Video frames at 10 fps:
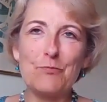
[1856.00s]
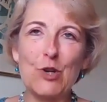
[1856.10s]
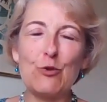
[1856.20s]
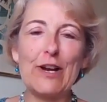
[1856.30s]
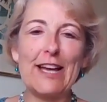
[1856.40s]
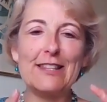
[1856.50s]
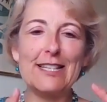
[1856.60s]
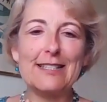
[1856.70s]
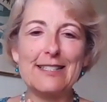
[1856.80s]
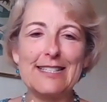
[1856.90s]
create
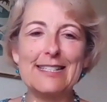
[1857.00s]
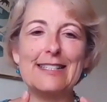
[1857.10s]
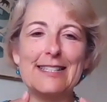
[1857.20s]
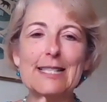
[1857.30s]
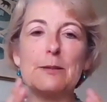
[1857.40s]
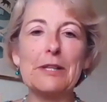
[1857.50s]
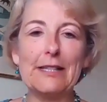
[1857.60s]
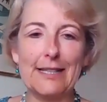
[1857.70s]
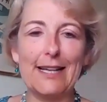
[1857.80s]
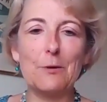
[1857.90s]
this
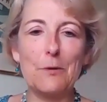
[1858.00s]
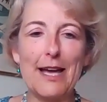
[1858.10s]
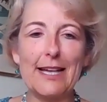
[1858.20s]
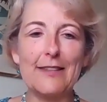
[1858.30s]
discipline in a way,